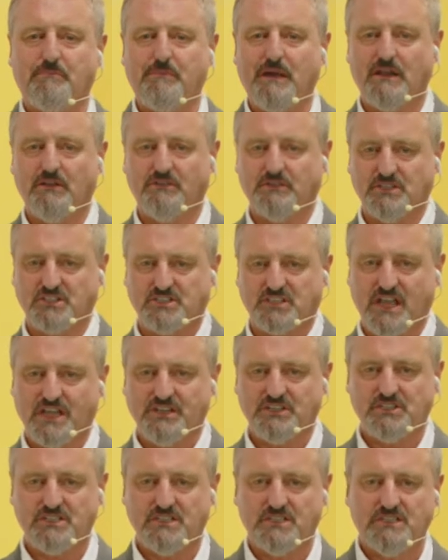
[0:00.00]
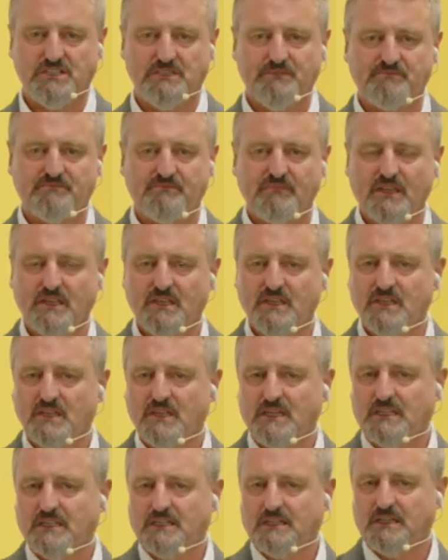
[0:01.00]
the panel discussion.
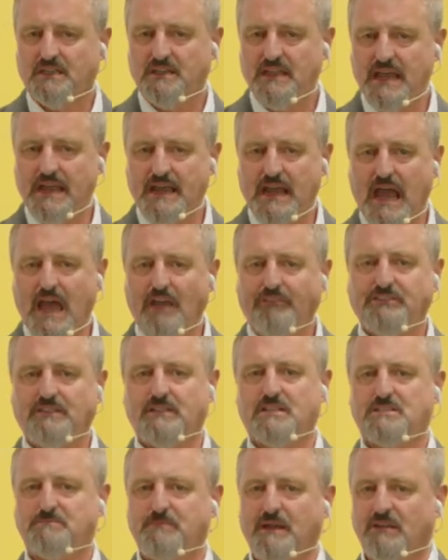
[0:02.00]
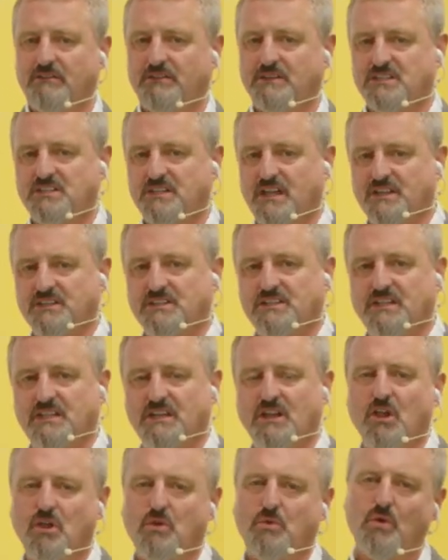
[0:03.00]
Then after this panel
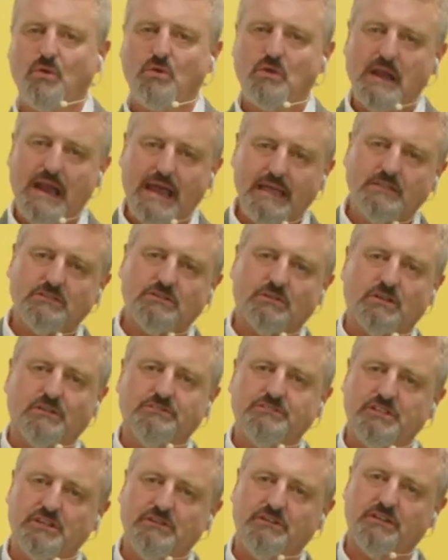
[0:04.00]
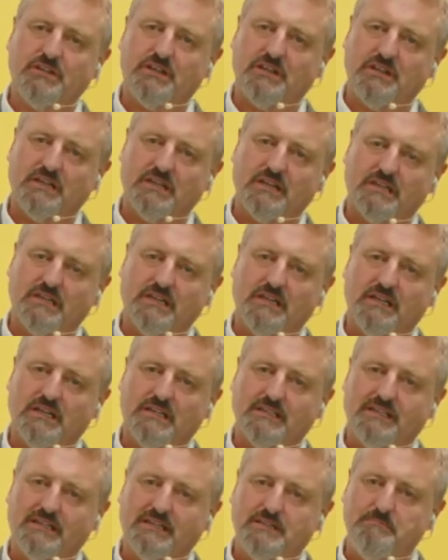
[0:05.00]
discussion, we'd like to continue
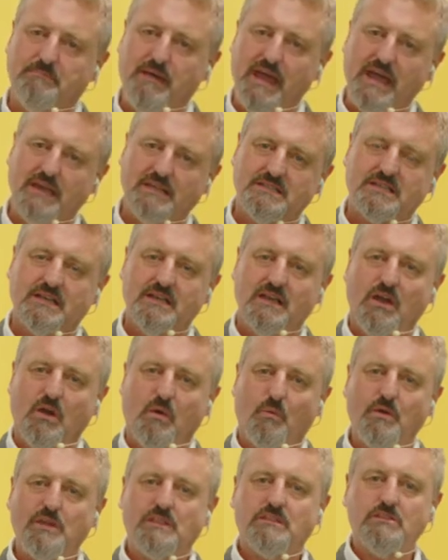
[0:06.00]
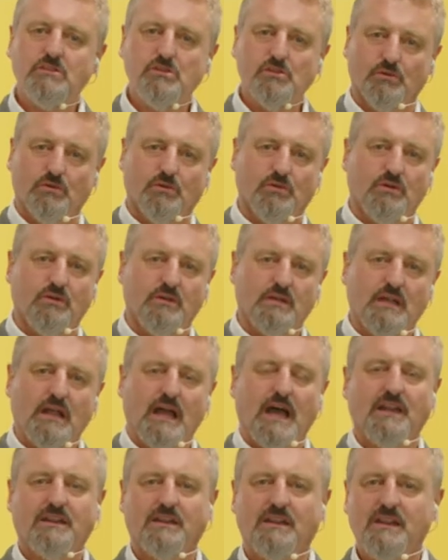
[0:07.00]
the debate with you.
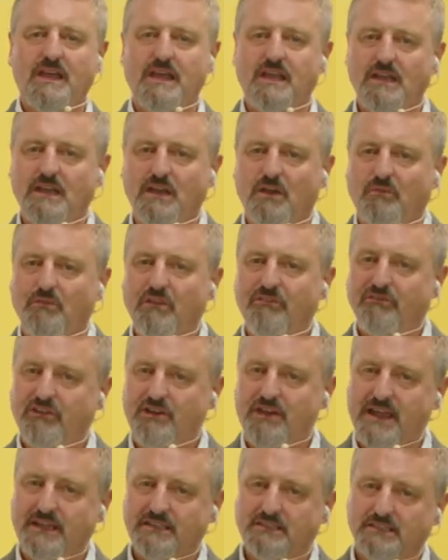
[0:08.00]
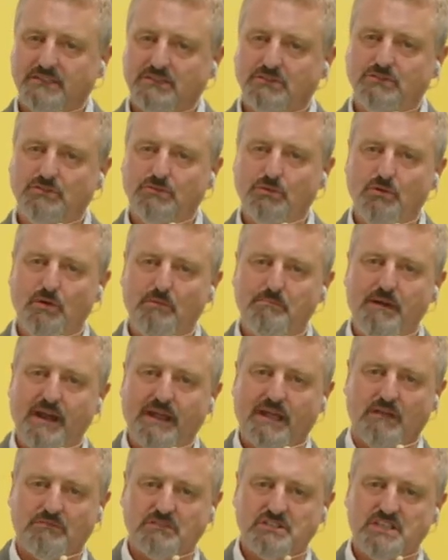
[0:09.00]
And then we've created 2
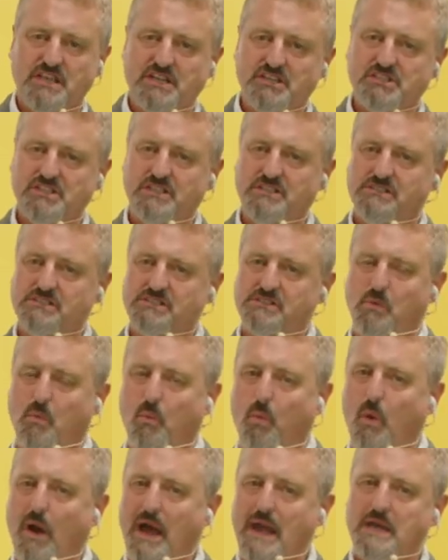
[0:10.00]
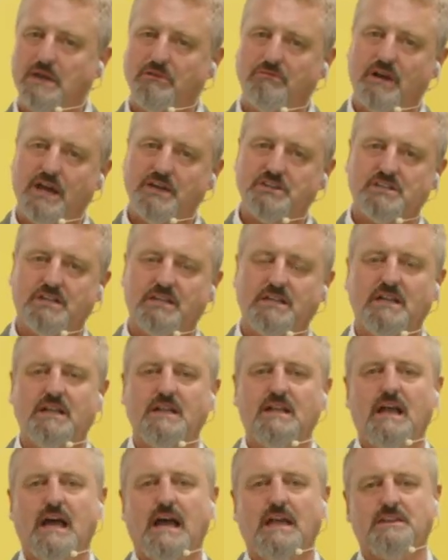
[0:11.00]
breakout sessions, one in Russian
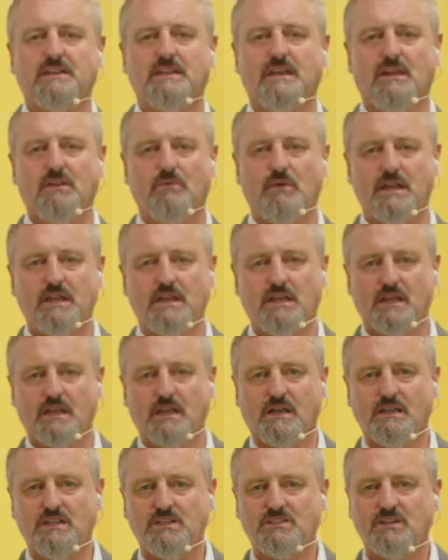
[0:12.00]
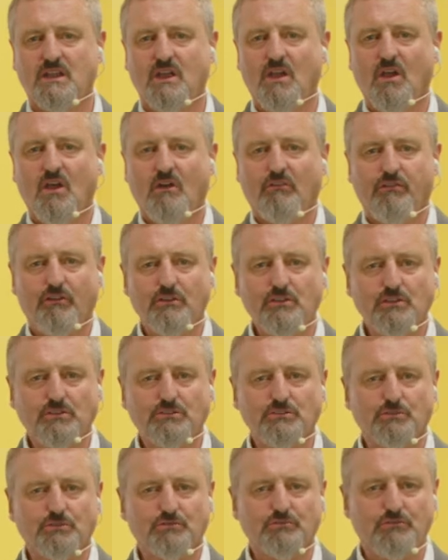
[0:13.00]
and the other one in English, for you
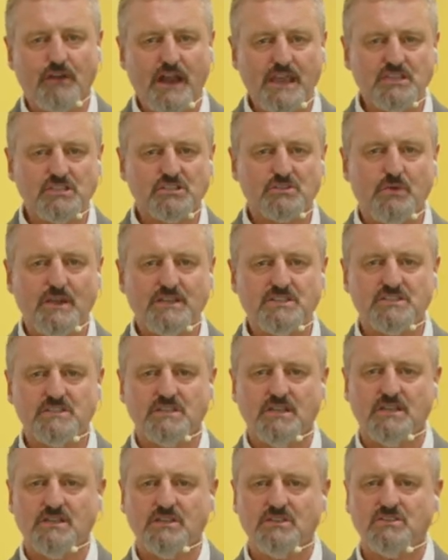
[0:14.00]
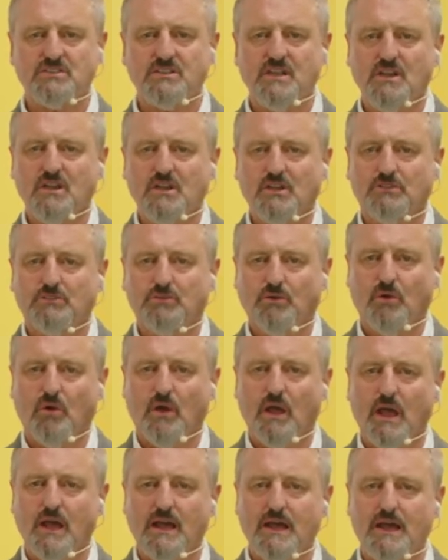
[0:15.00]
to raise questions,
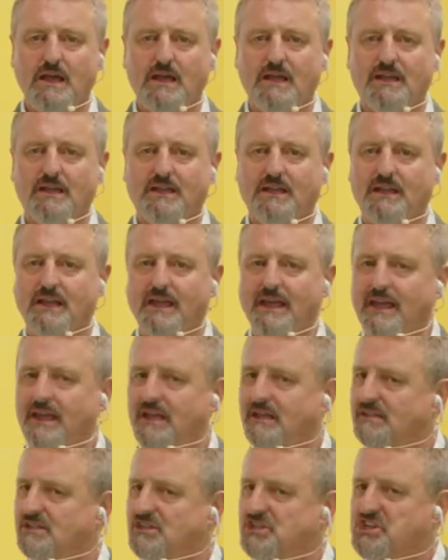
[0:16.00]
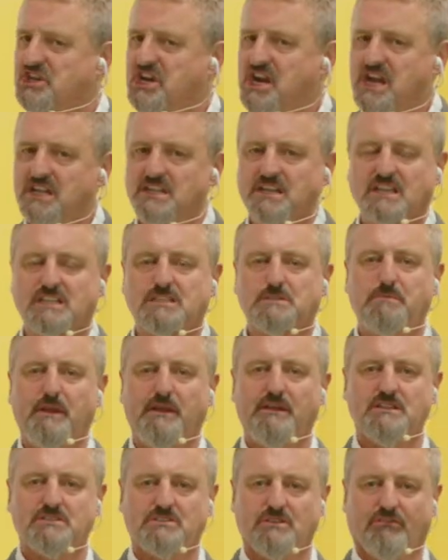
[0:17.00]
to share the
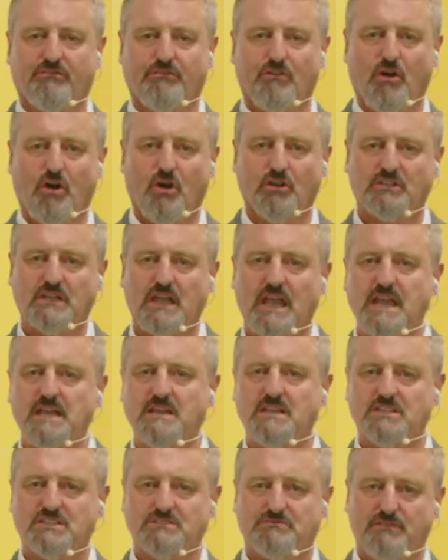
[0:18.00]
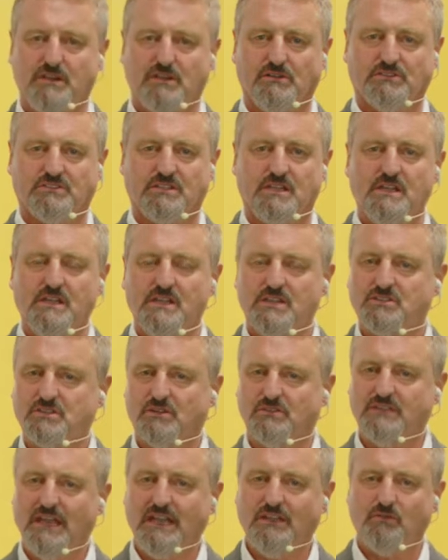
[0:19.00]
experience you've got in this field.
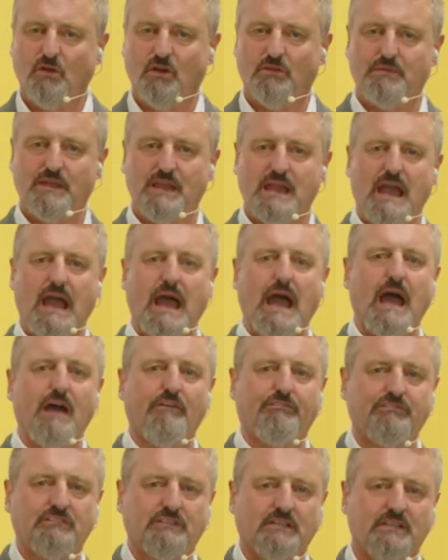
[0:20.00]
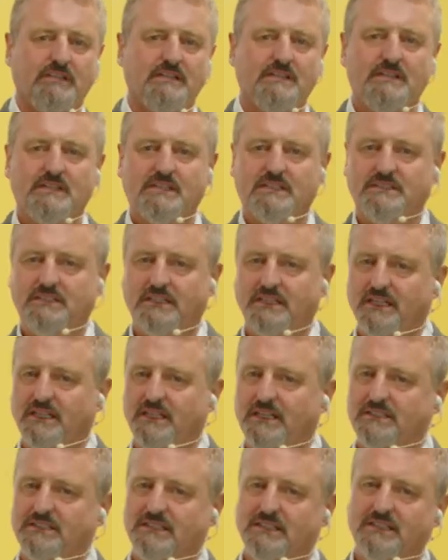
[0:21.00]
So that will be after
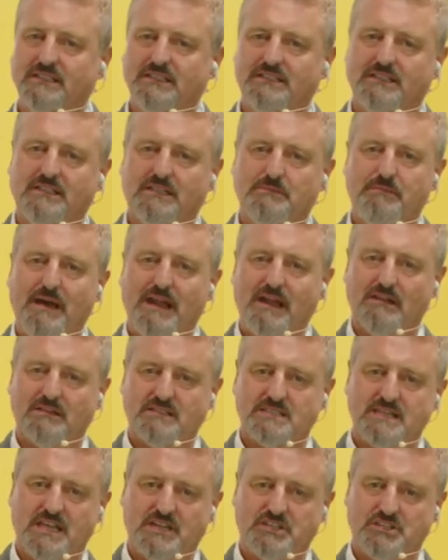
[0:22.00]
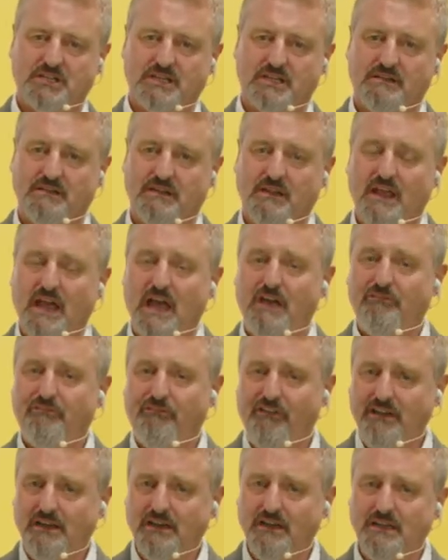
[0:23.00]
the panel session. And
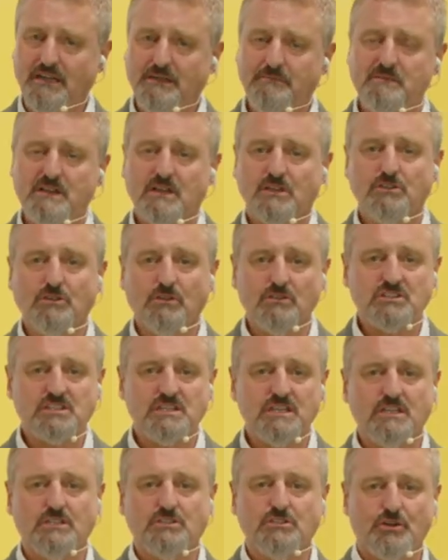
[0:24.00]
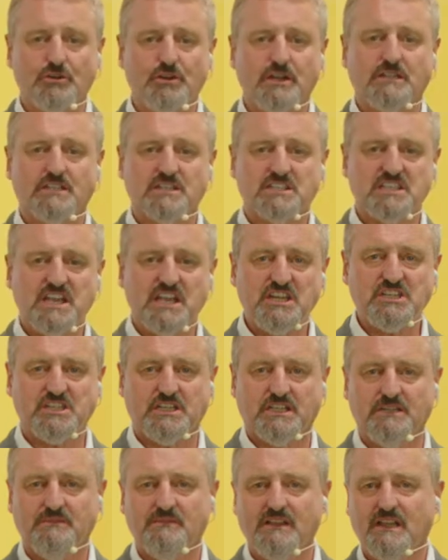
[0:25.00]
finally, you'll see during the
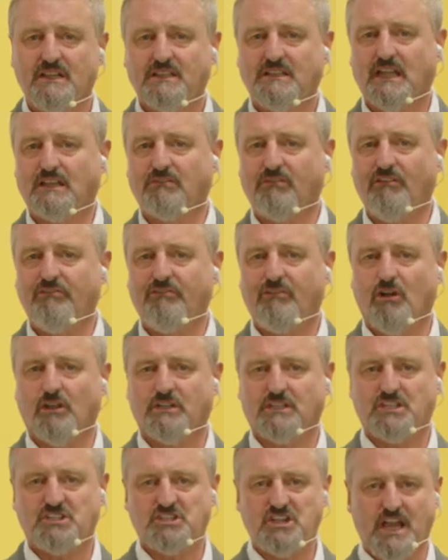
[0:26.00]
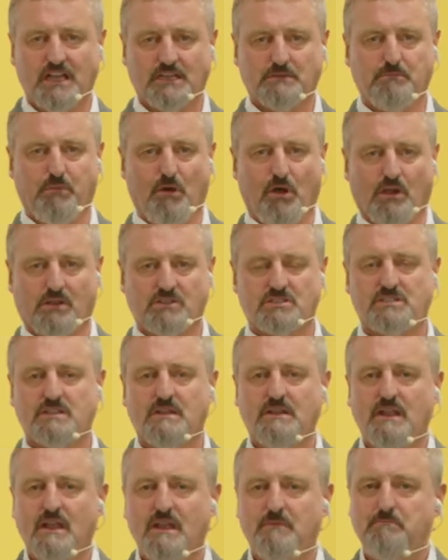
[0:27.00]
session that we've got a chat box.
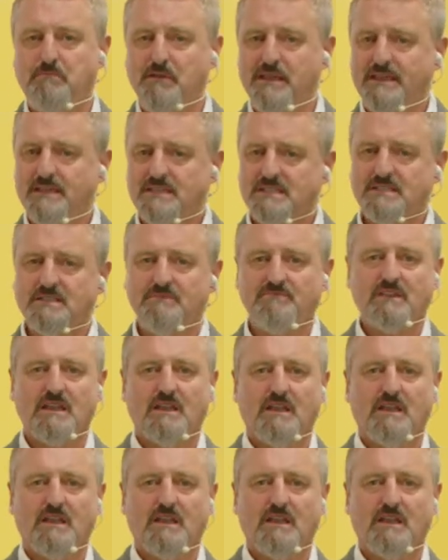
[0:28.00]
Please